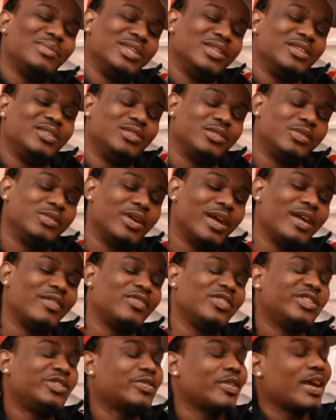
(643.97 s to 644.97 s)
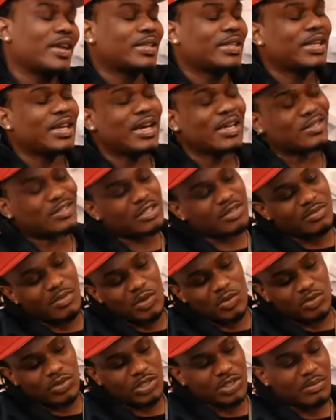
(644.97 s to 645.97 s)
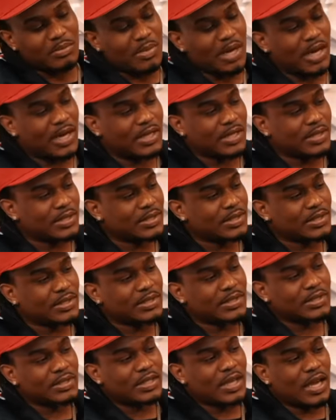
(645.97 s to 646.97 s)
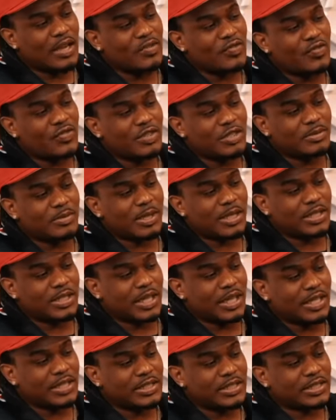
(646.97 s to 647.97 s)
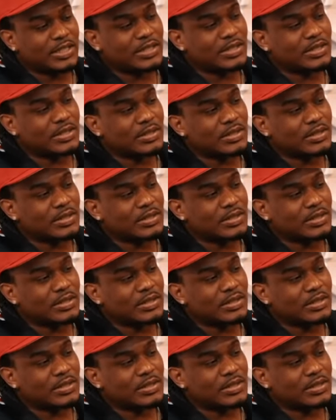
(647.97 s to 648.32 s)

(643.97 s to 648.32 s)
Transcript: that be? You know, every track they gotta smoke somebody. How you feel about that shit? That